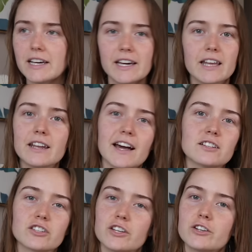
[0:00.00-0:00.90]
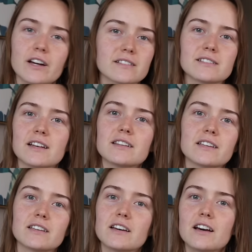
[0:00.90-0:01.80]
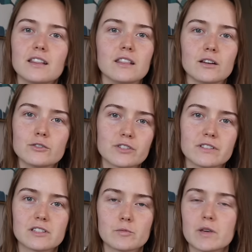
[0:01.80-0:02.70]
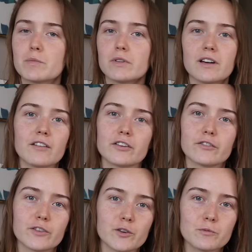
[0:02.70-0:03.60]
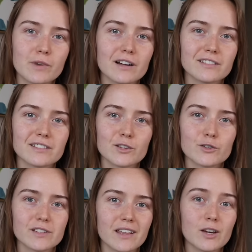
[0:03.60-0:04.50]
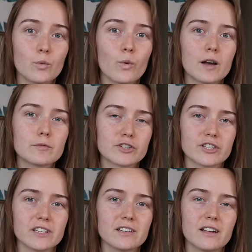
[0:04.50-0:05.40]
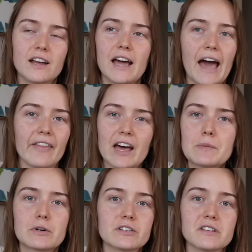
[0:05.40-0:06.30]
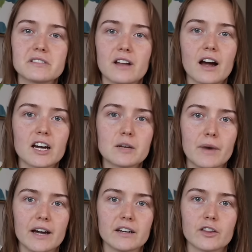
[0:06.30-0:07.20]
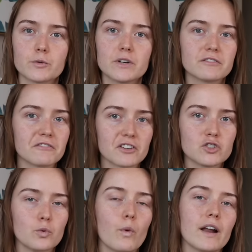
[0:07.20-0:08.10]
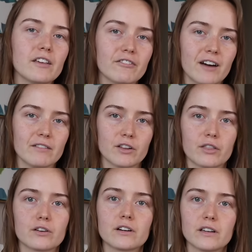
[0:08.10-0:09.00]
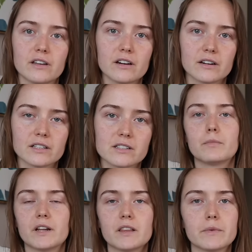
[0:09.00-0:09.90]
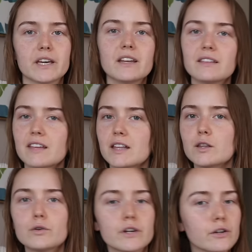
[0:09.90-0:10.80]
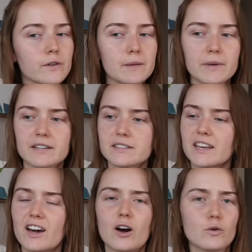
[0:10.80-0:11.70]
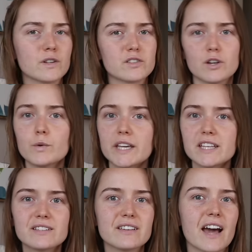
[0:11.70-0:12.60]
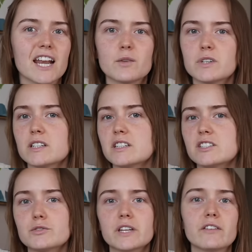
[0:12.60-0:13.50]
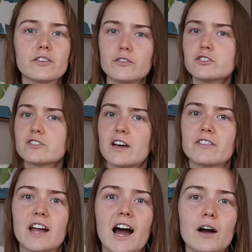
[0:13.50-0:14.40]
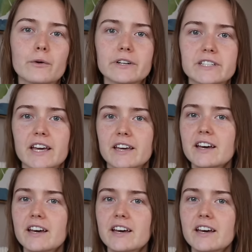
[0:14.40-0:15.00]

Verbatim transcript: in Enagic, you're not selling lotions to people every few months. You're selling one machine, and that person's not gonna buy another one for 25 to 30 years. But in the beginning, they lure you in by saying, oh, it's so easy, anyone can do it, even if you just have an hour a day